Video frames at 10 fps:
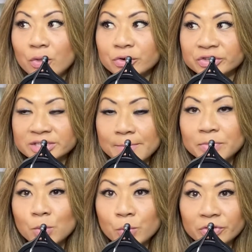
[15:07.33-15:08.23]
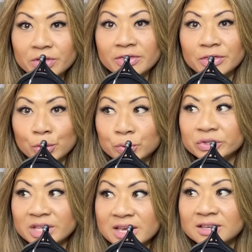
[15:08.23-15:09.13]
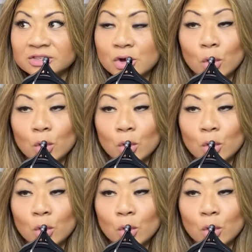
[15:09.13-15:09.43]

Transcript: there's something within those things,